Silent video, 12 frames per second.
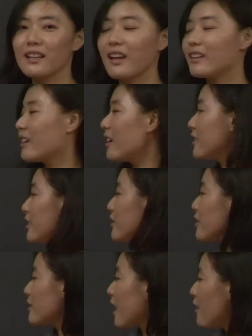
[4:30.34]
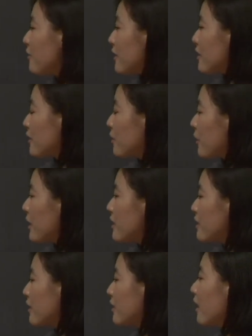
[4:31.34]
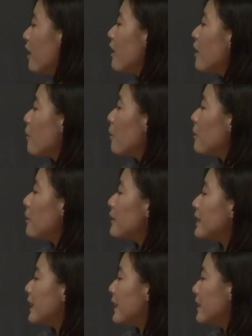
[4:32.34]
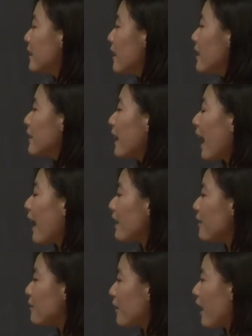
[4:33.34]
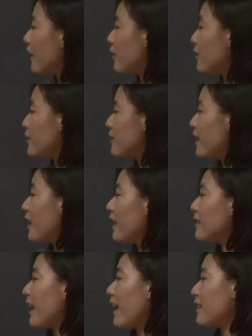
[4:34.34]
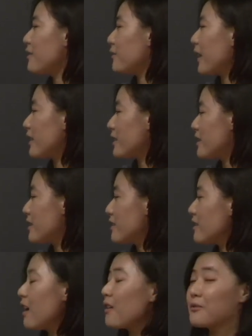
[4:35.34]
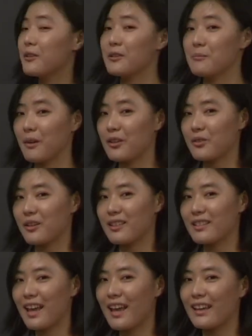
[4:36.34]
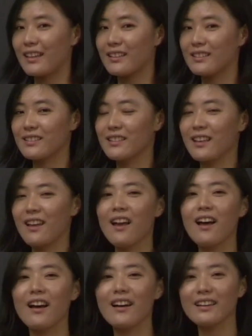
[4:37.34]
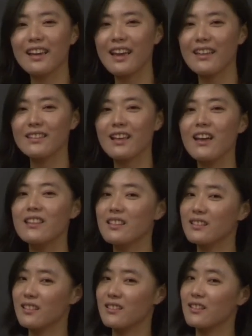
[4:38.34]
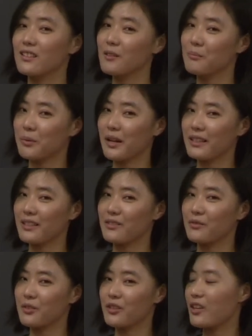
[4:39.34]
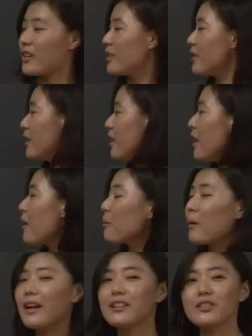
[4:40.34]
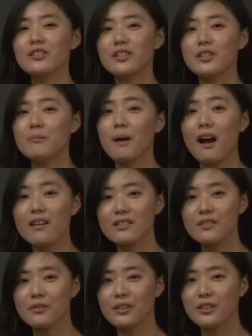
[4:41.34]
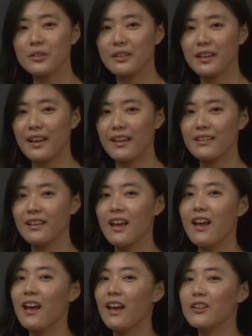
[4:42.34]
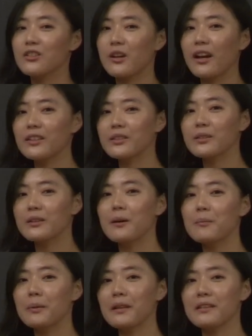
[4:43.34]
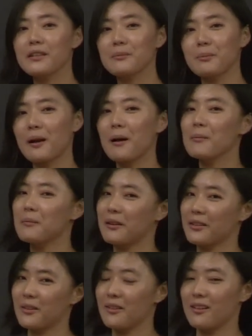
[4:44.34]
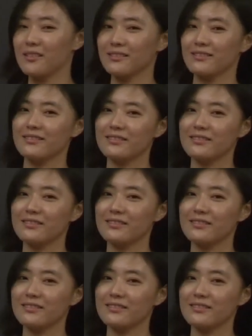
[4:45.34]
In order to solve this equation, we will need the eigenvalues and eigenvectors of this matrix A. Again, this is a good practice for you. Why don't you pause the video again and try to complete this problem on your own.